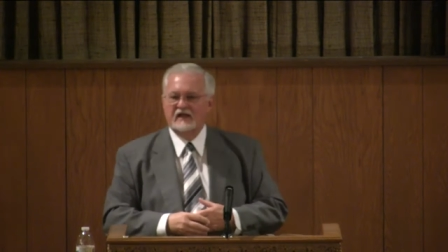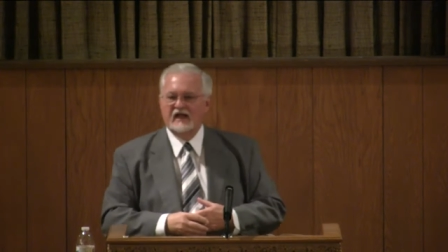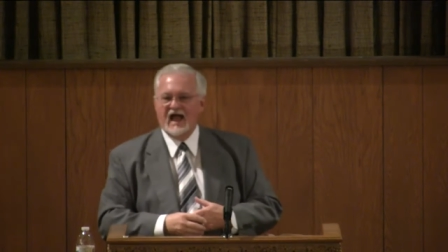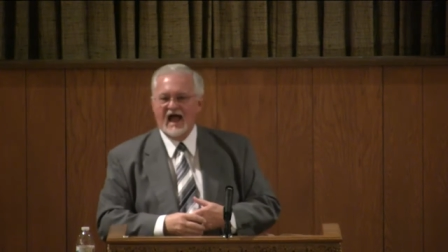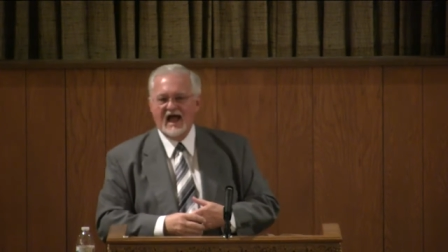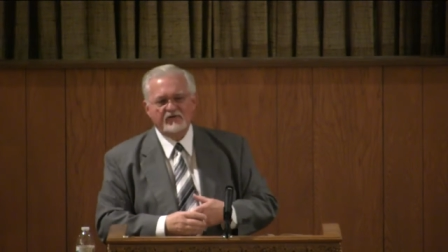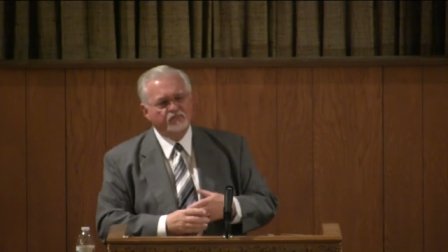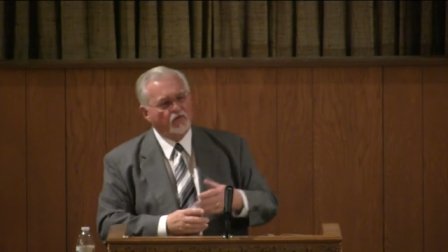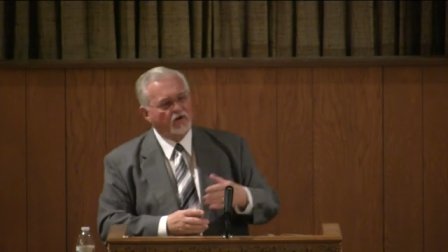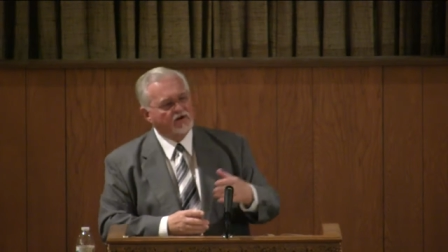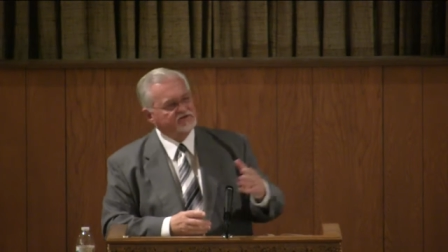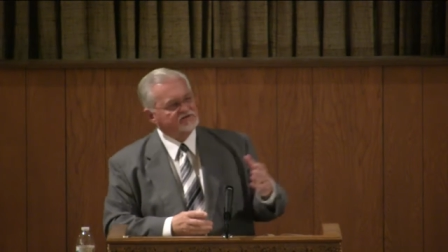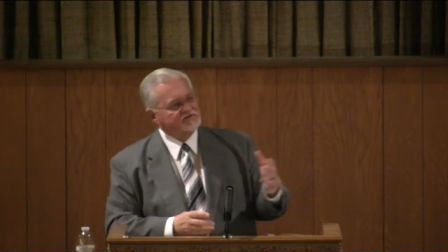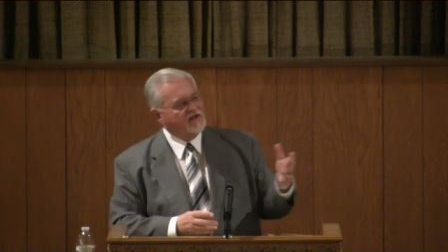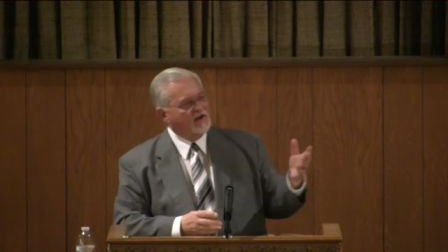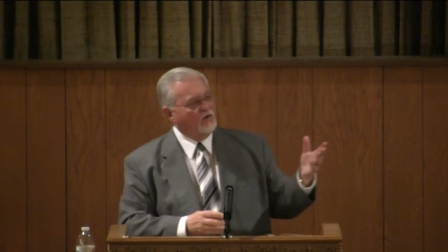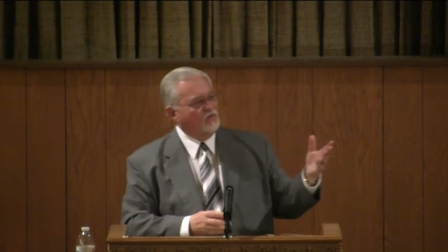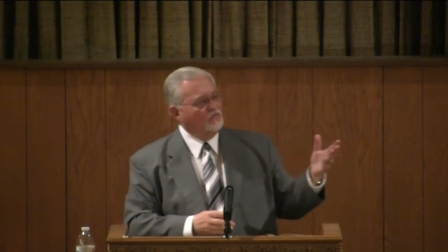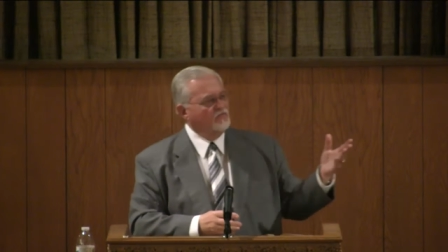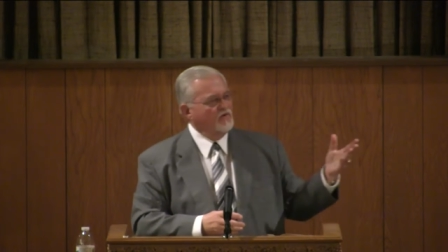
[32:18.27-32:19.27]
I've watched that
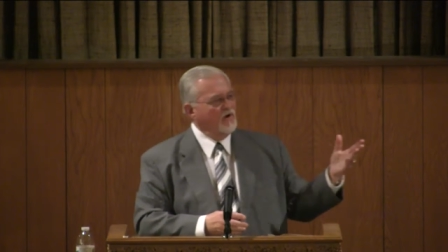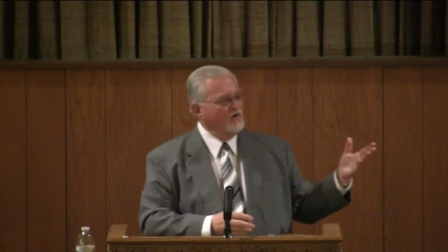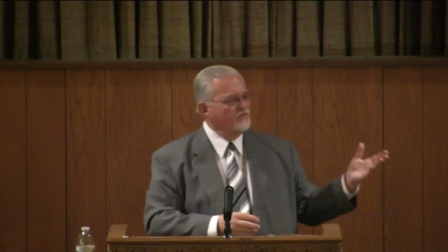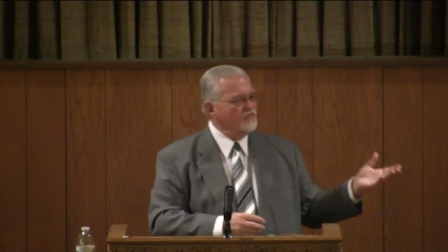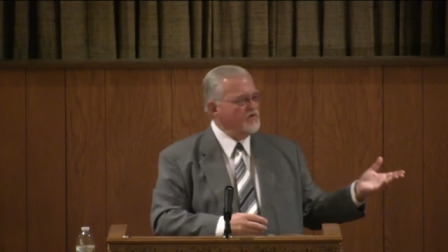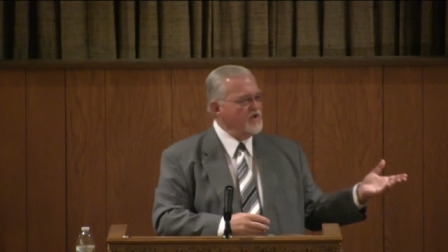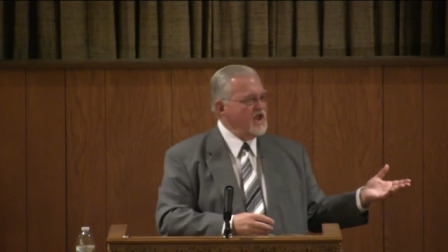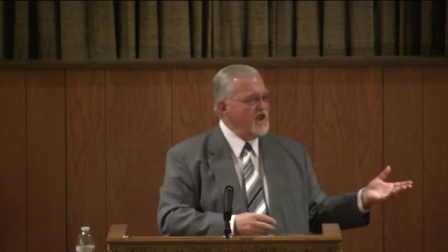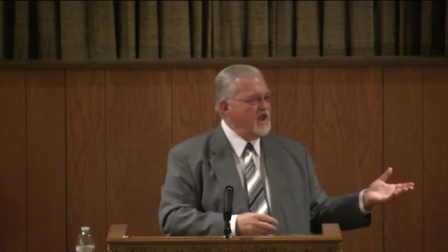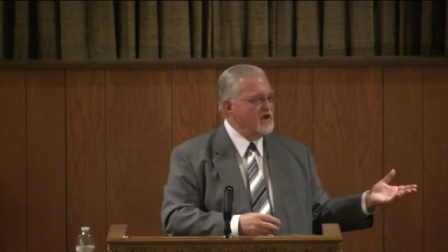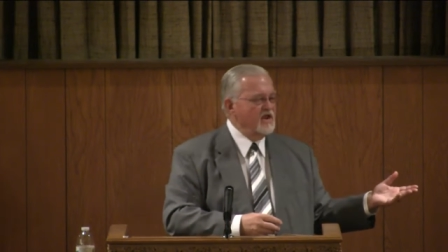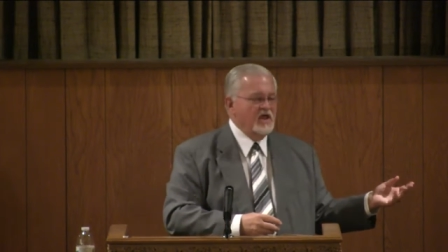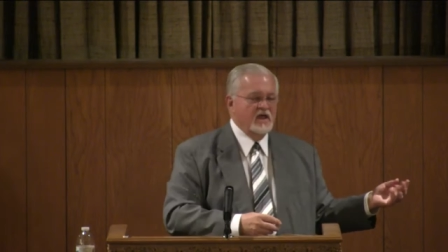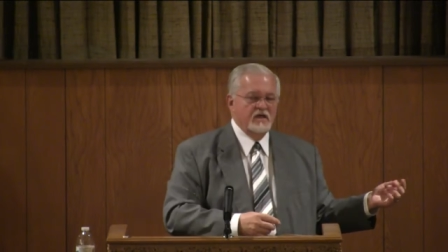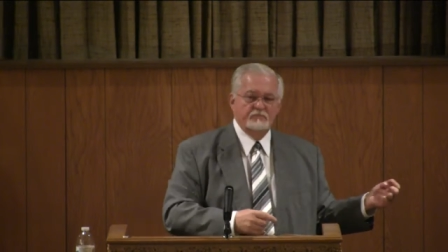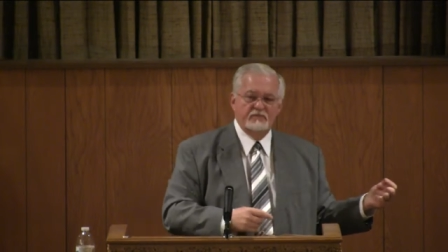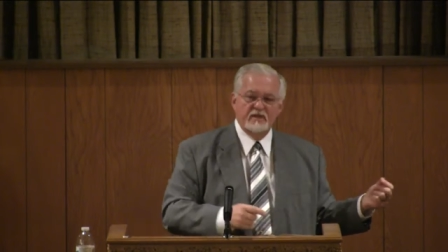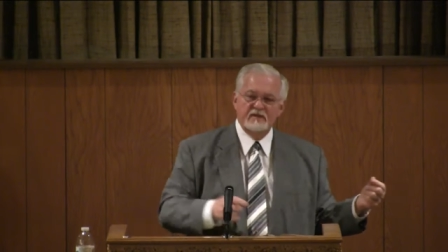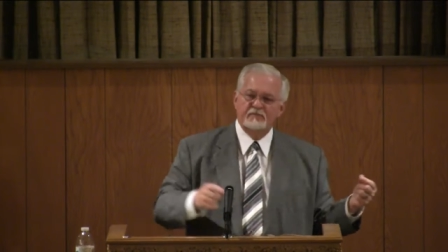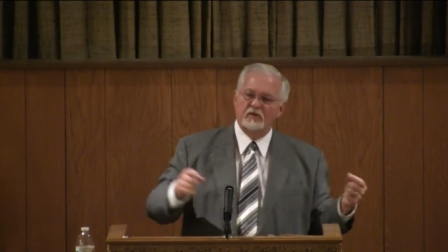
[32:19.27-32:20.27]
over and over again.
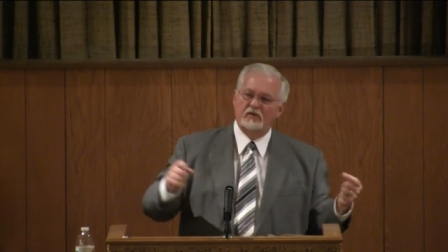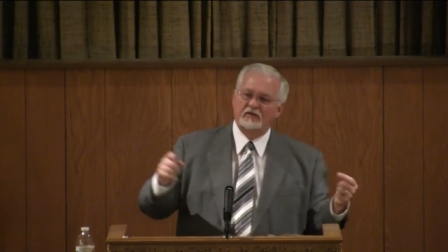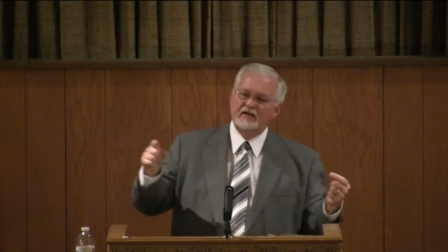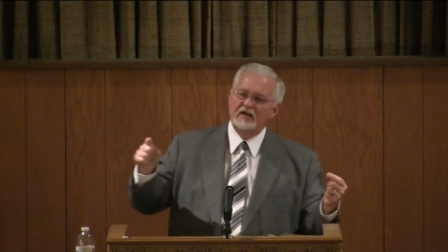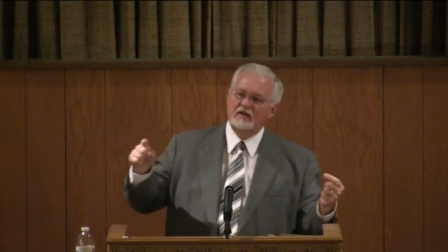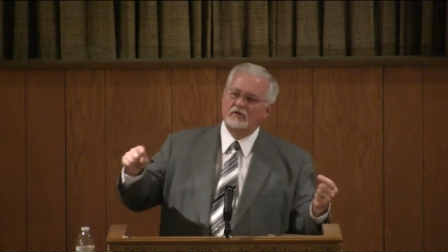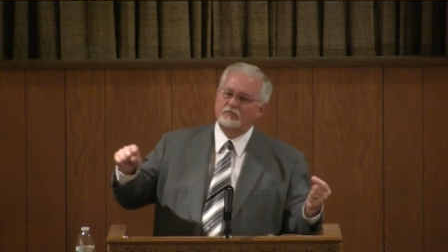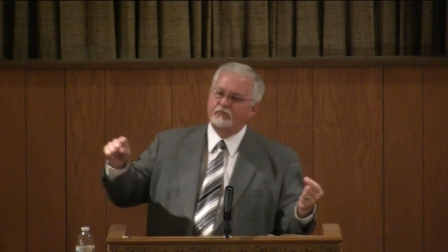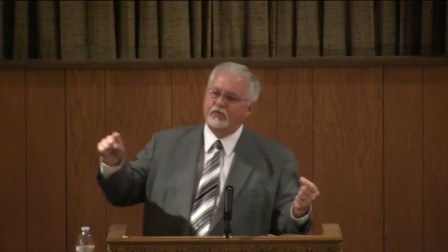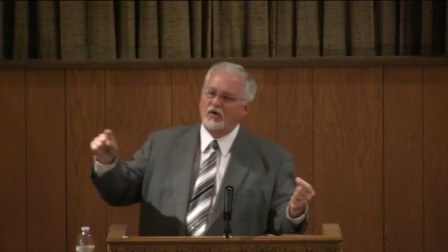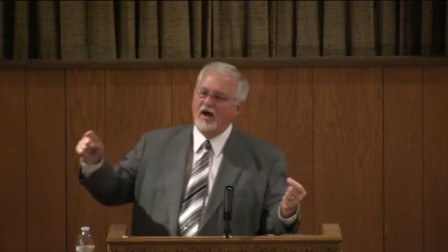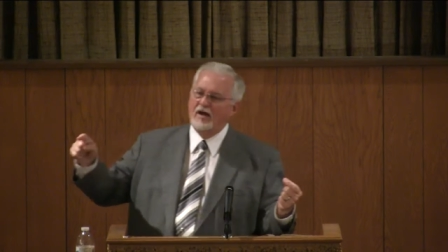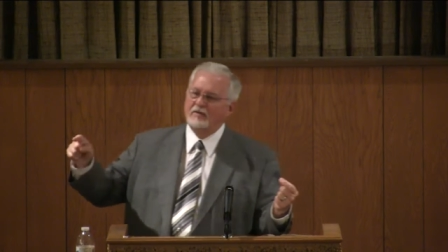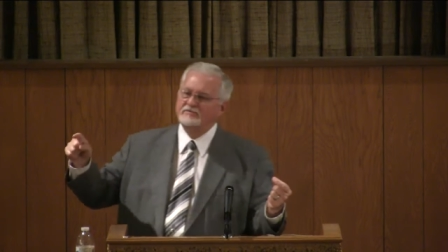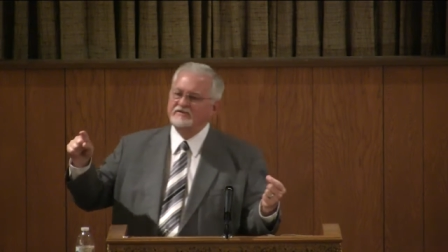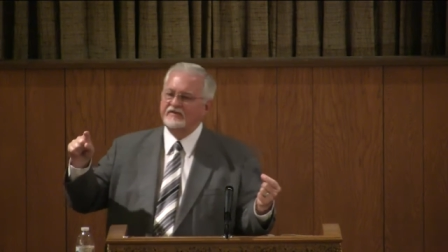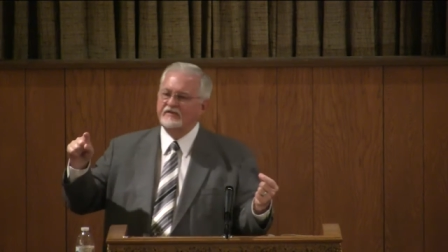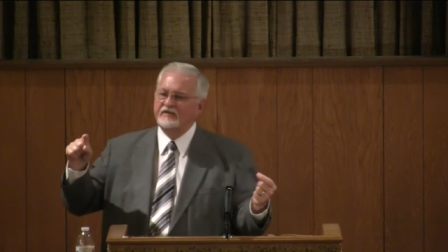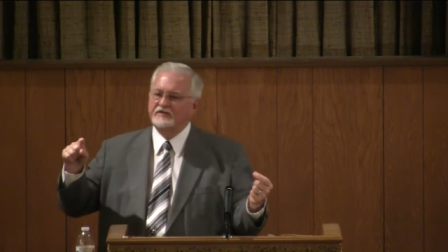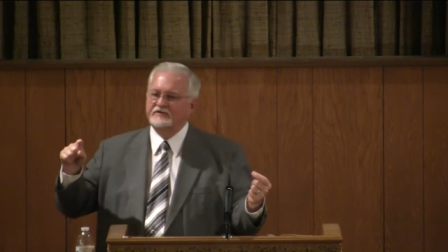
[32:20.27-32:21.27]
People deal with
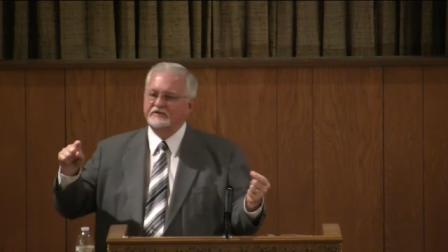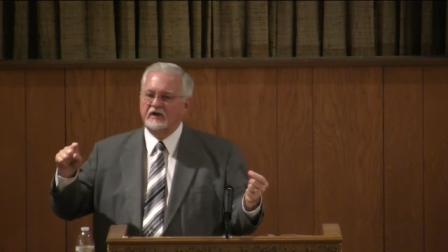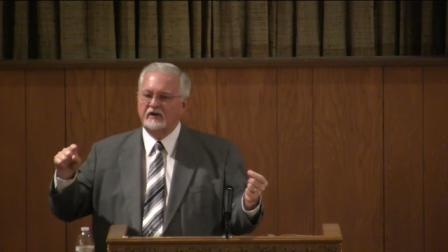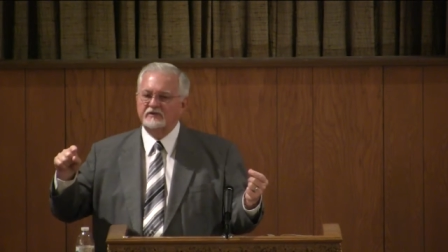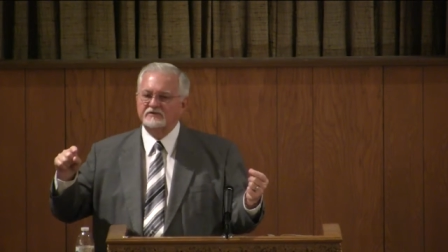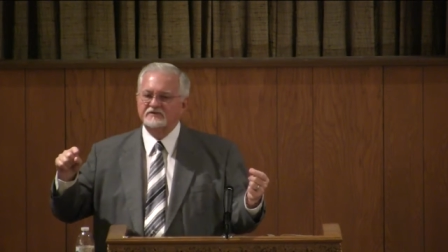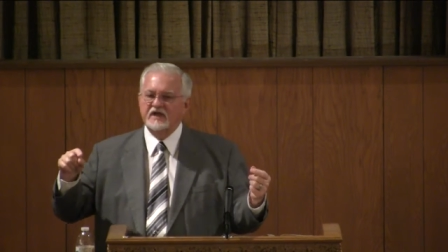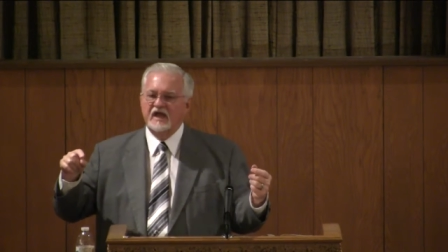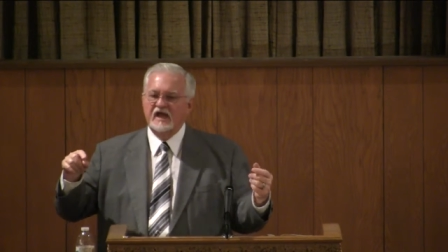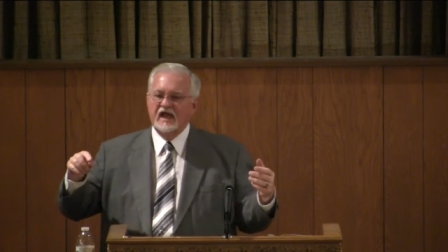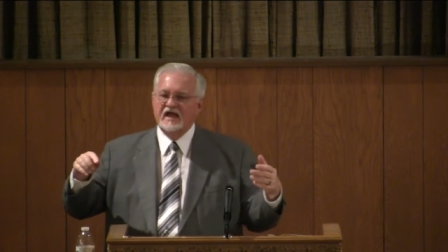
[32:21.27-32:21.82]
problems in the church